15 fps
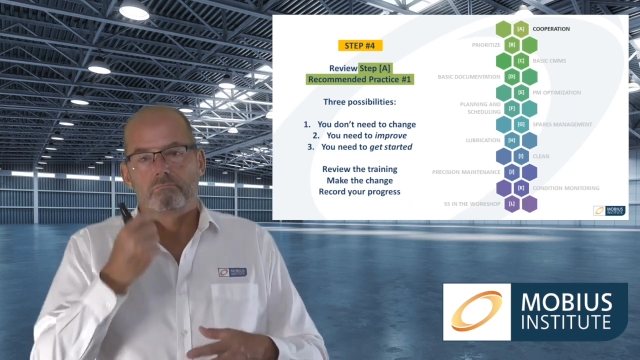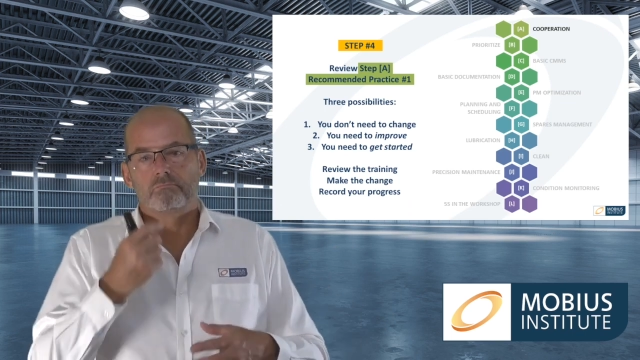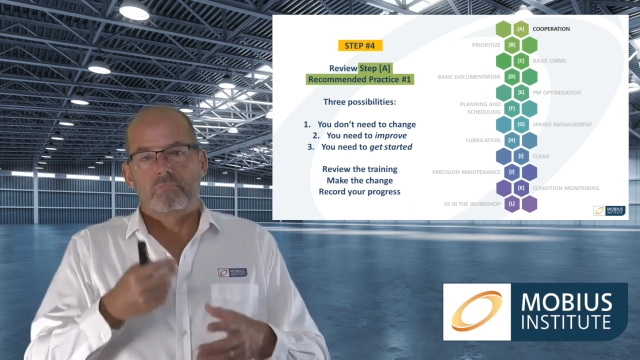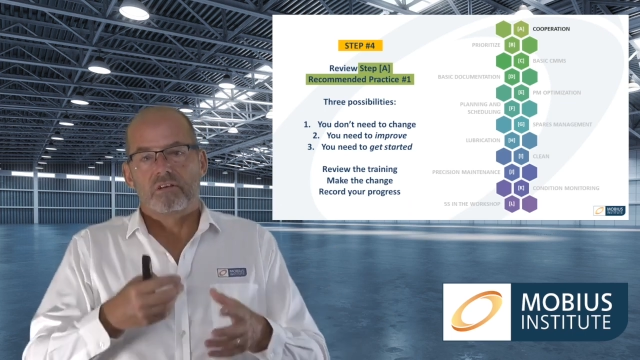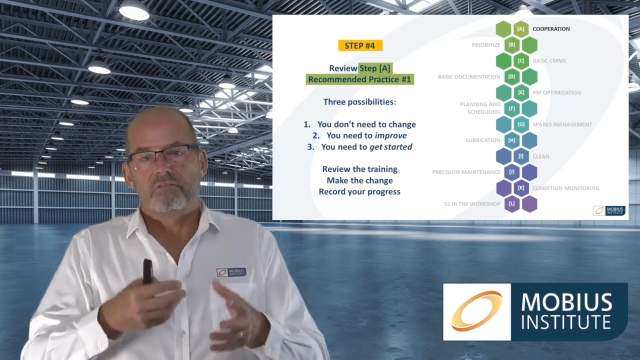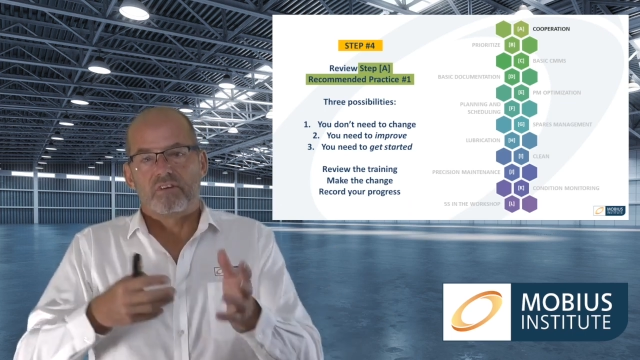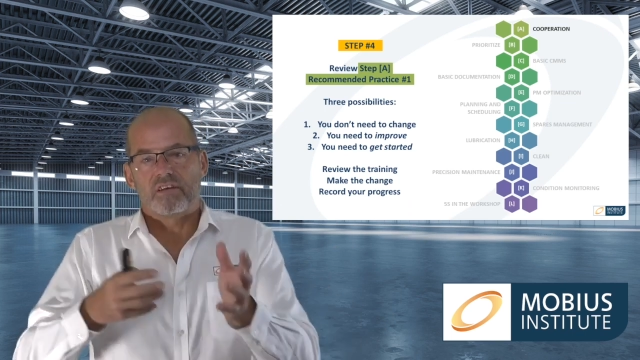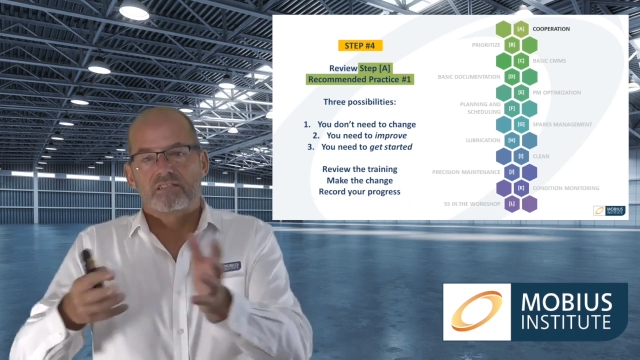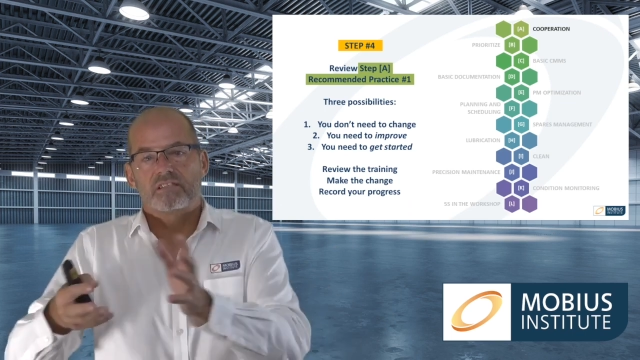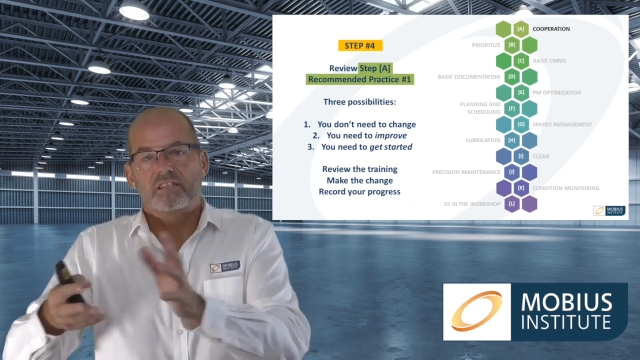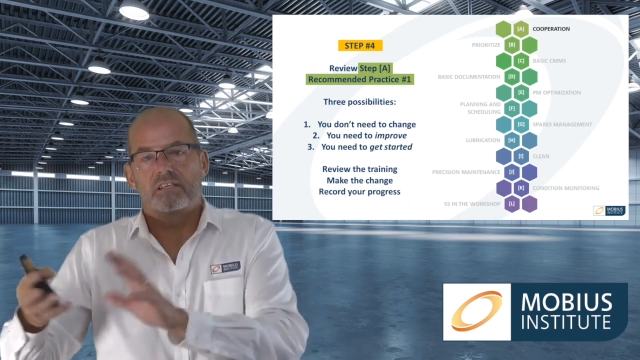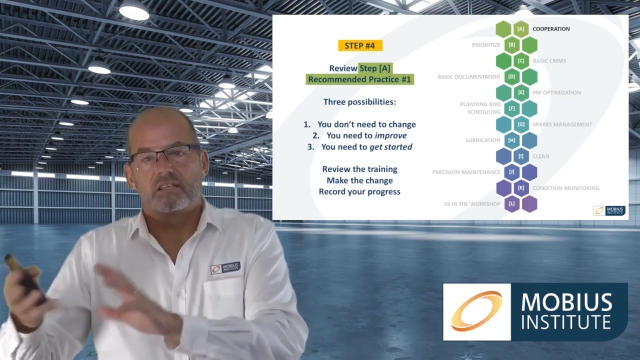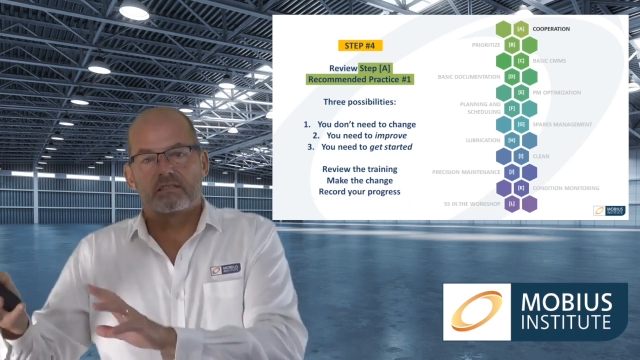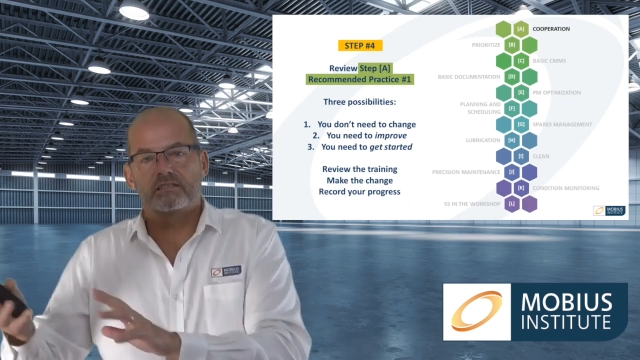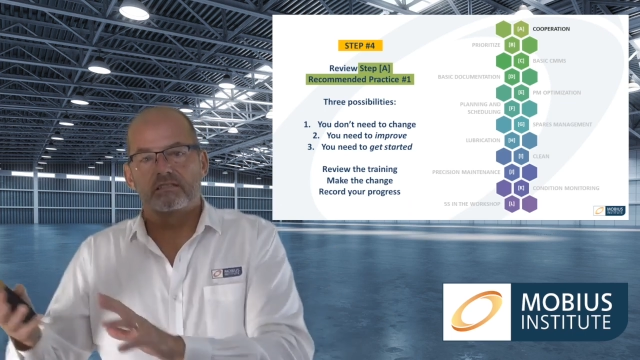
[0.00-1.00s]
investing
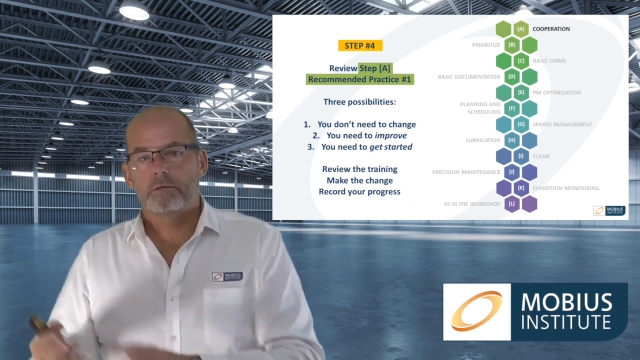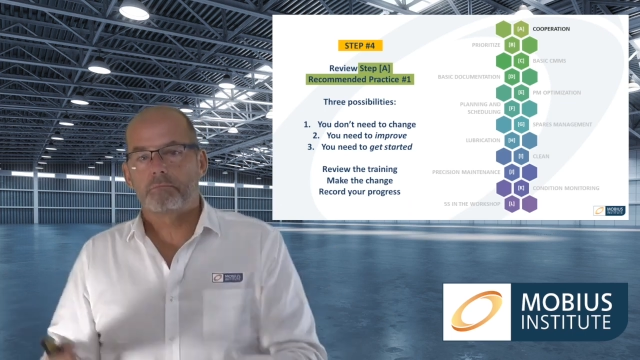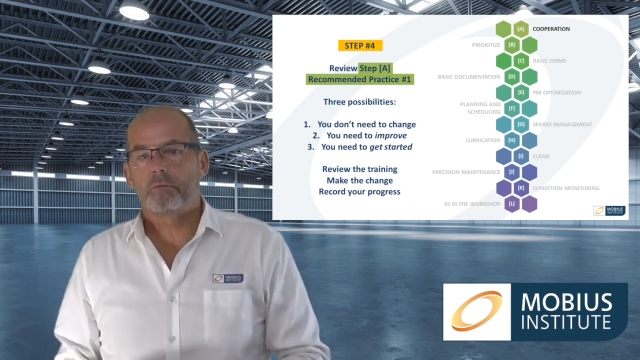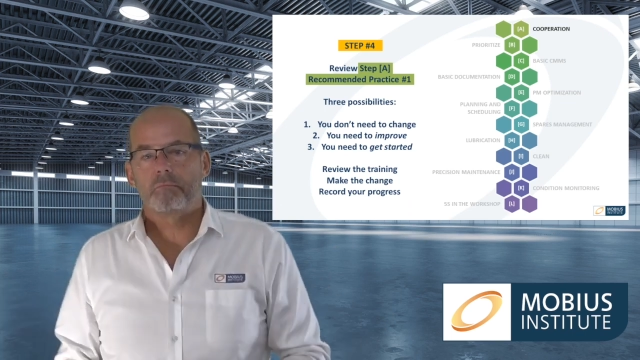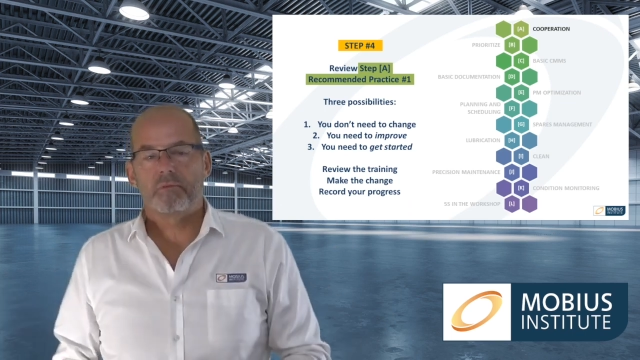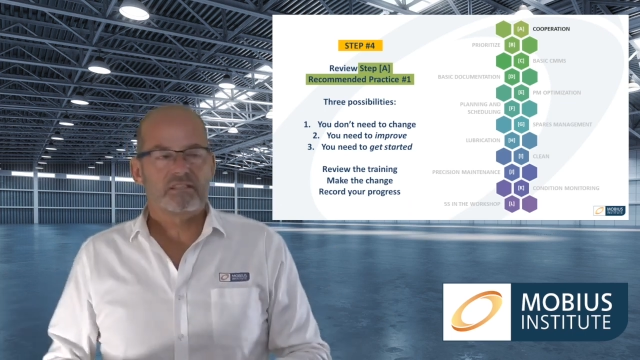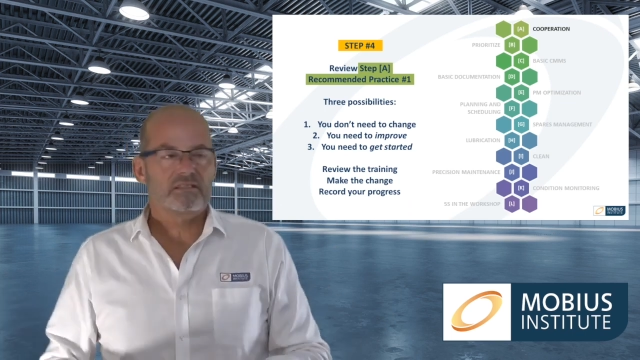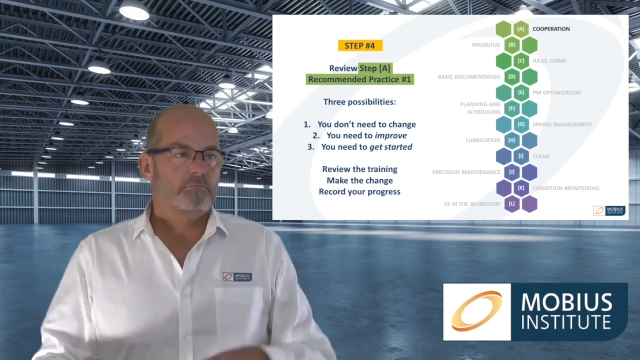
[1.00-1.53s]
in a CMMS,